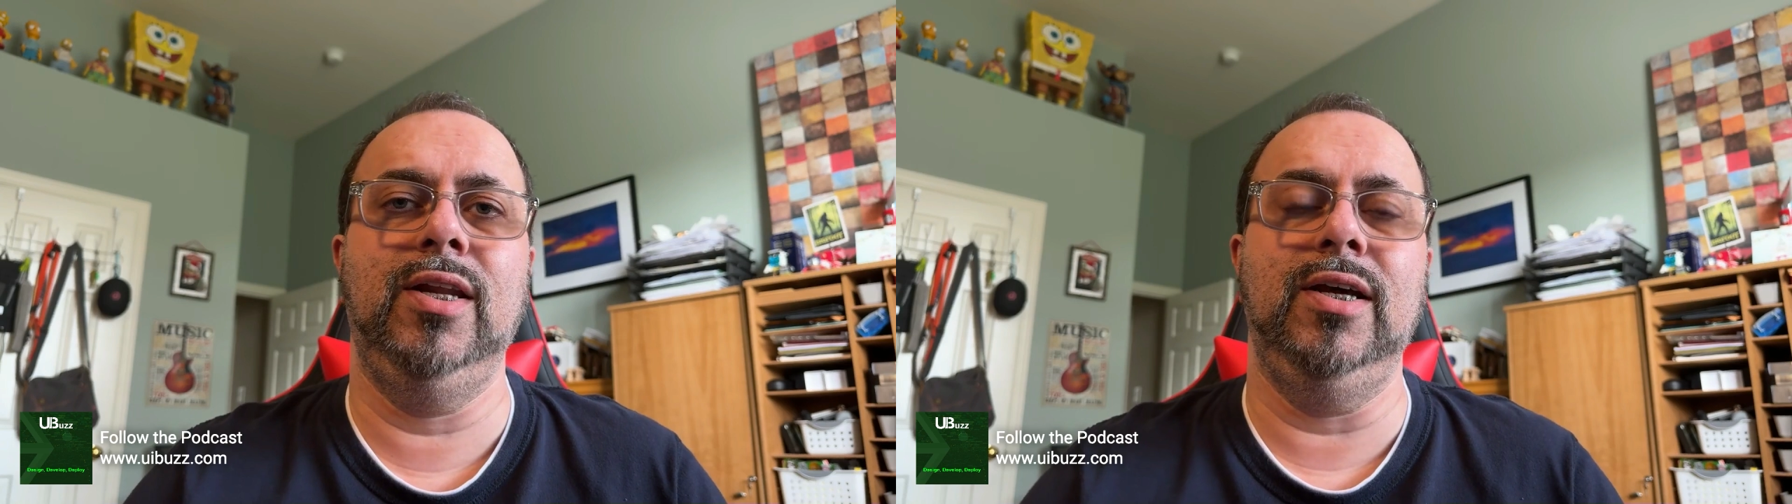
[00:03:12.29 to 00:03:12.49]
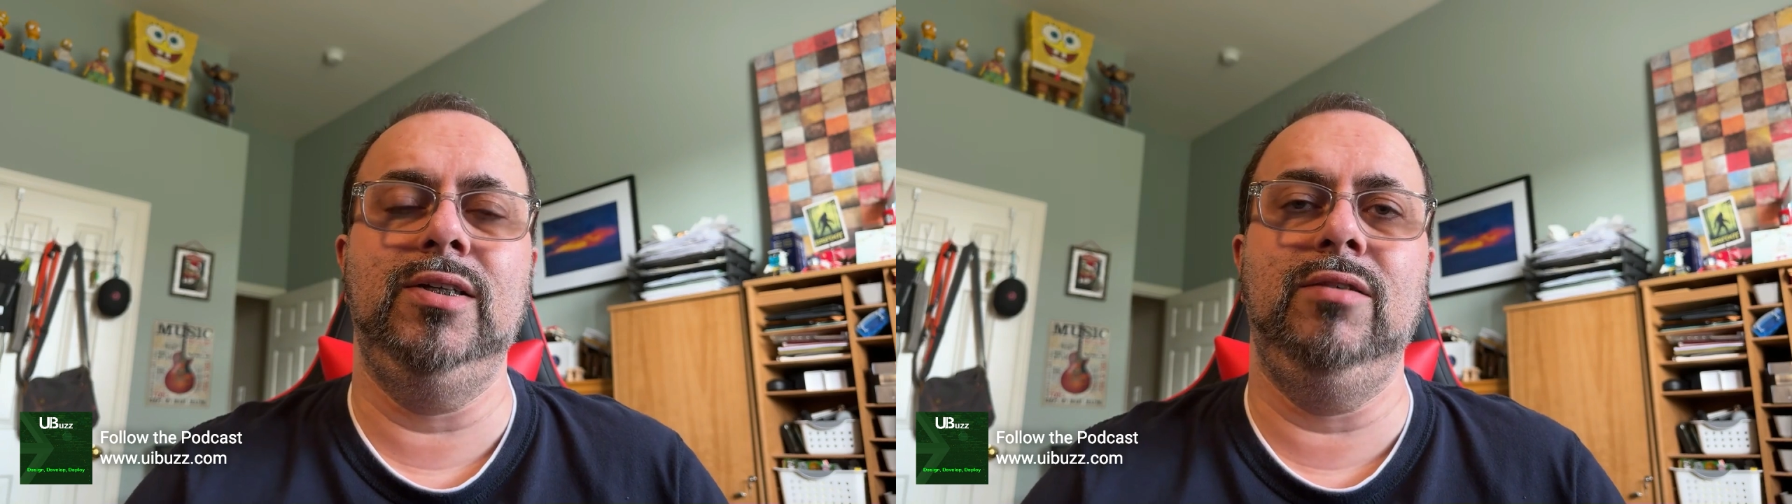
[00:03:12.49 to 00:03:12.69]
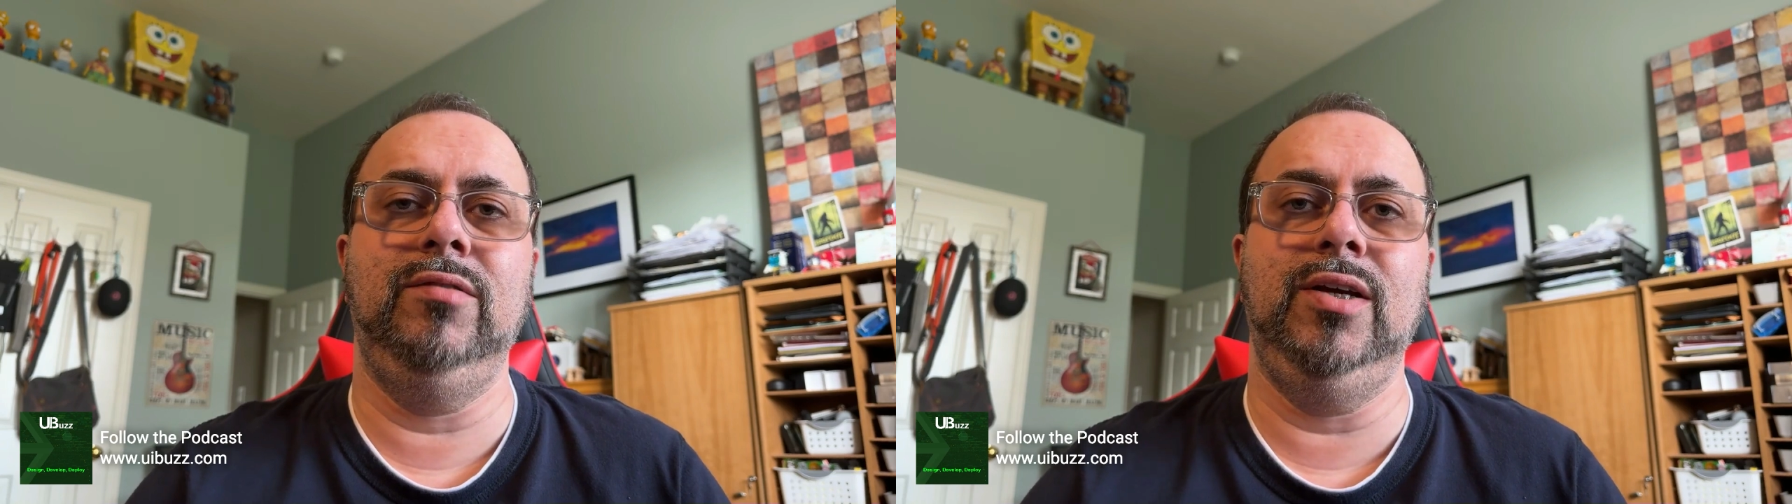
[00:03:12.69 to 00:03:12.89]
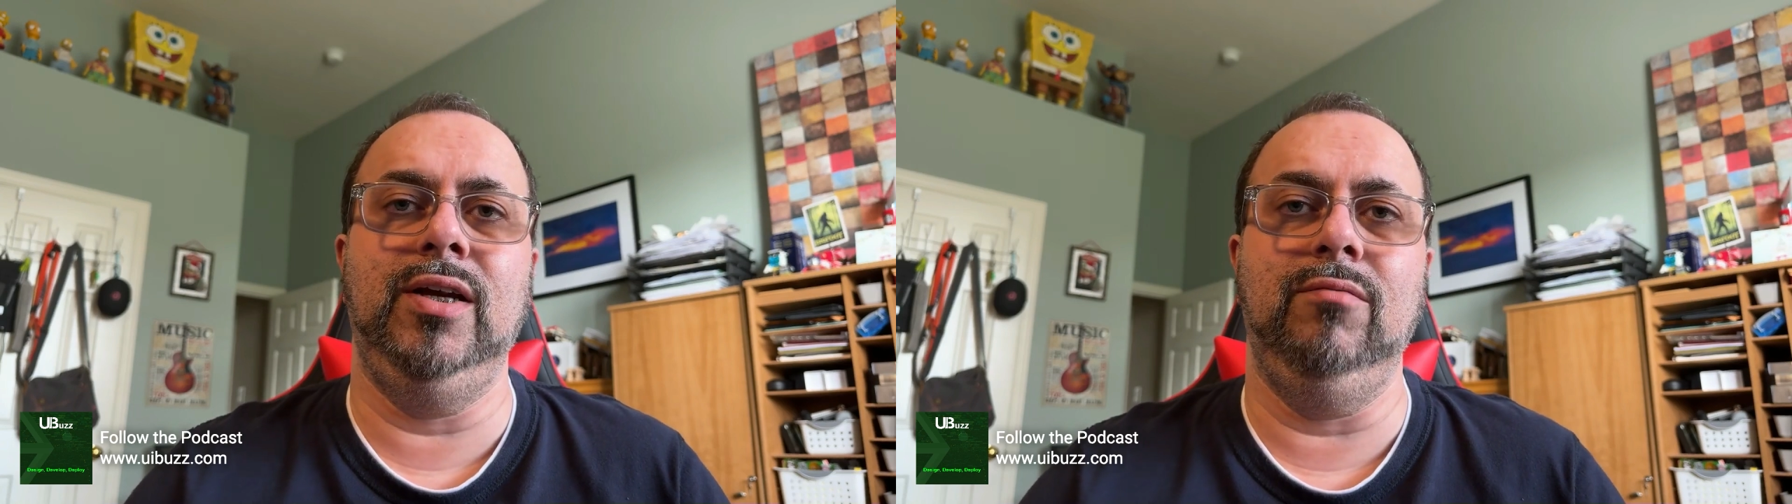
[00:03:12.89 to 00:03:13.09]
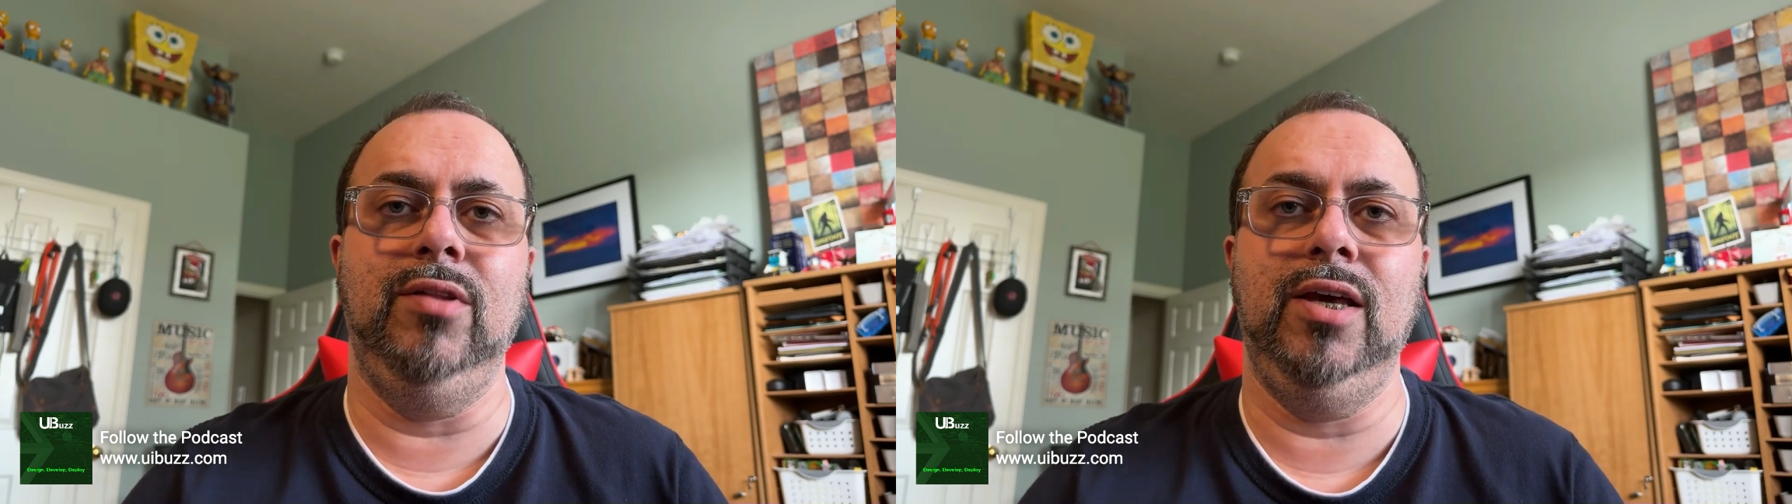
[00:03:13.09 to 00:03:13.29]
connectivity
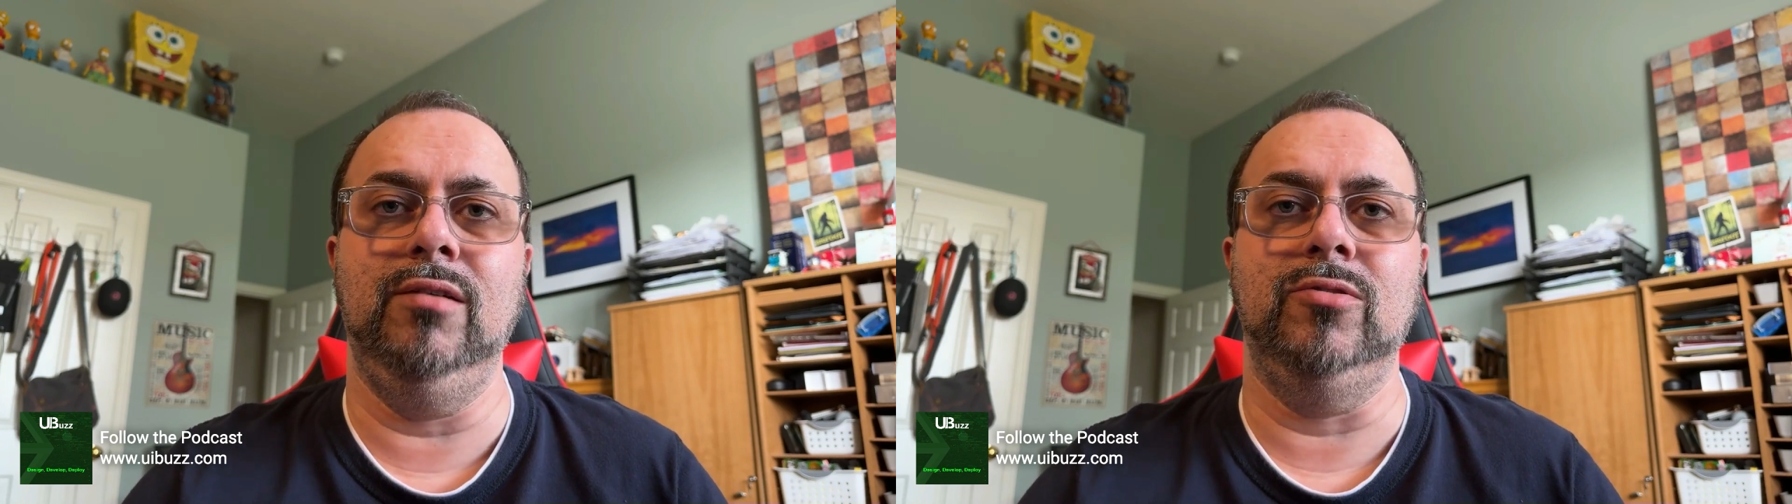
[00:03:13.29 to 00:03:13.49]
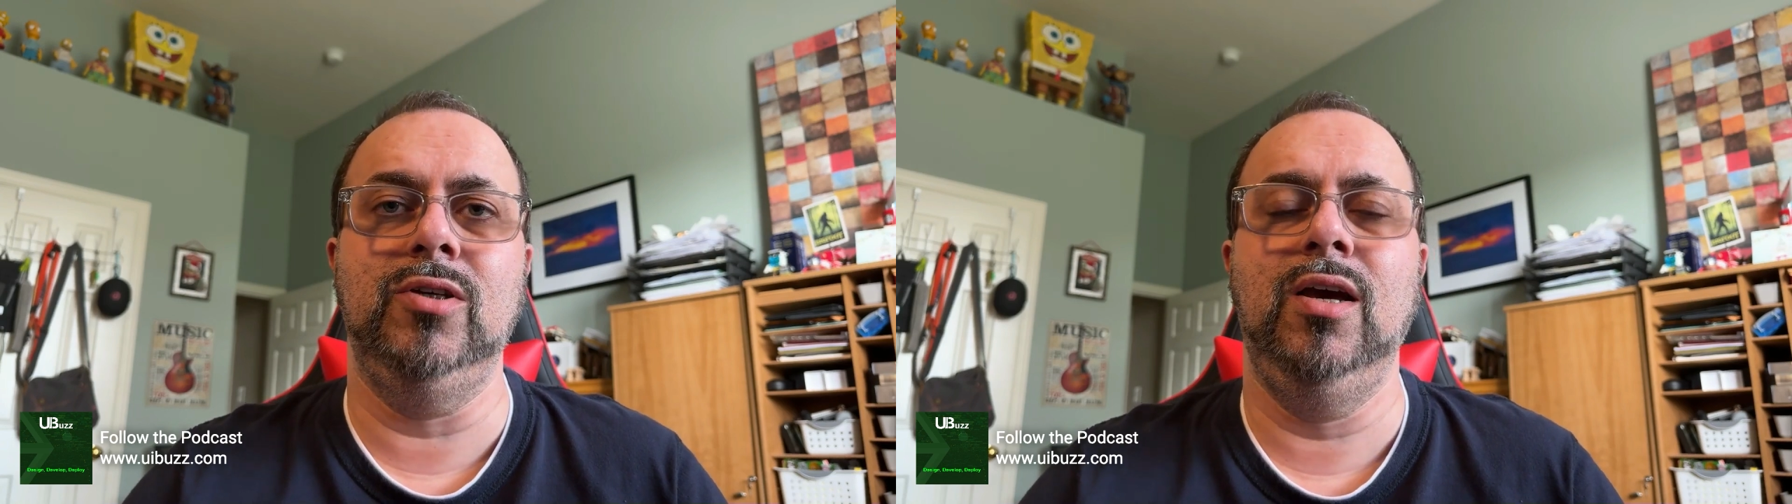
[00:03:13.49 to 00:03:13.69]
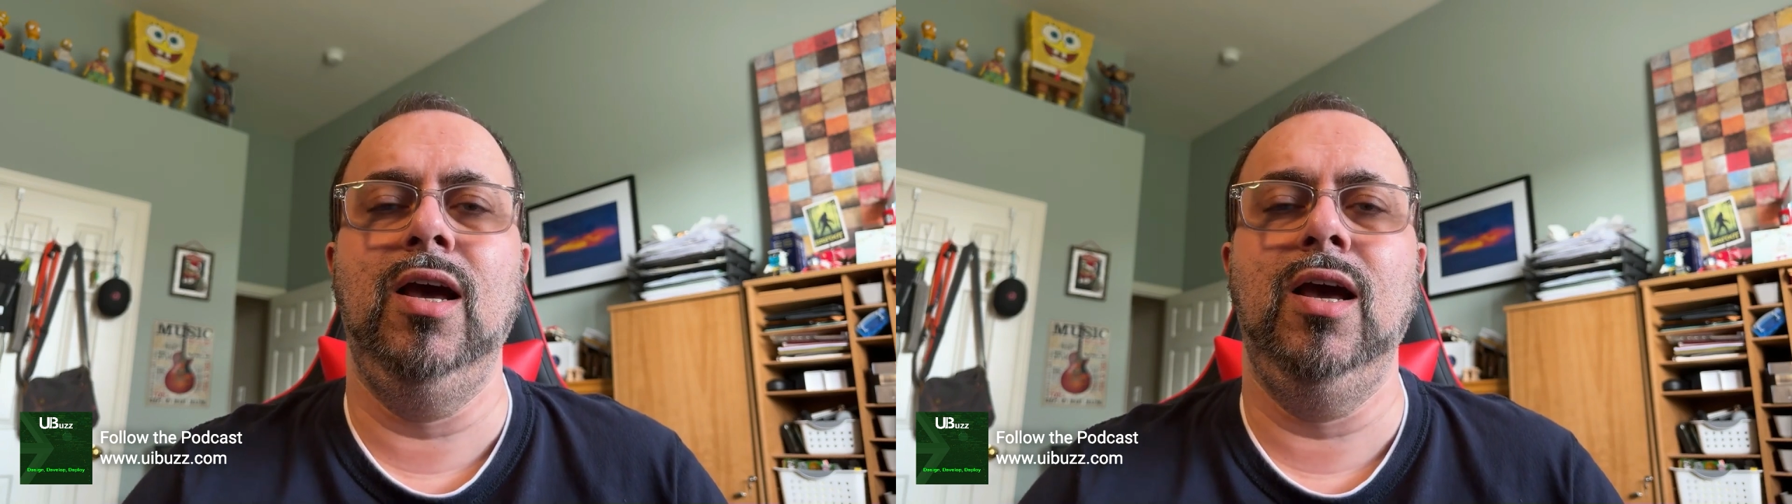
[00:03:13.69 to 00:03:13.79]
and everything else.